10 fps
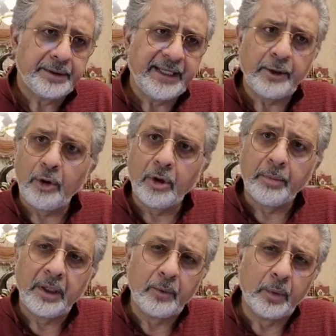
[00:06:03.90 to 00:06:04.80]
take all
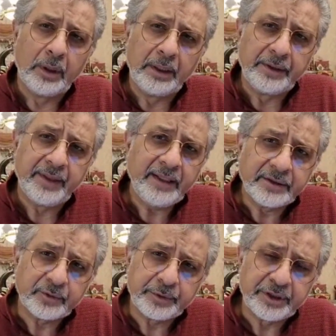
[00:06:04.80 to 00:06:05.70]
my worldly
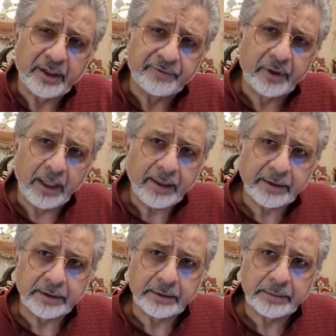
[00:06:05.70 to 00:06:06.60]
things which I have
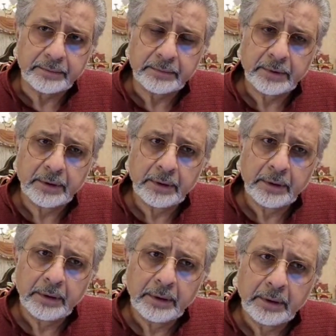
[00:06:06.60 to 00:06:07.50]
collected.
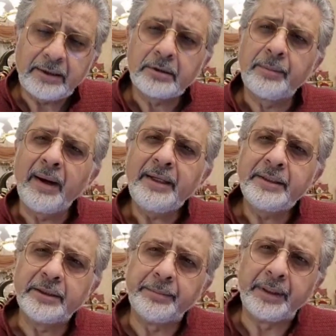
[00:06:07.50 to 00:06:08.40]
That
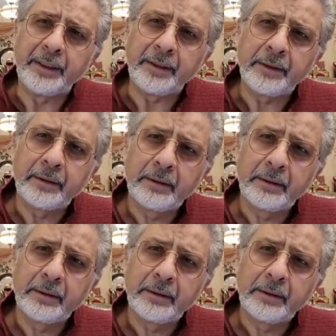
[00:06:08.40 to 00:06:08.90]
reminded me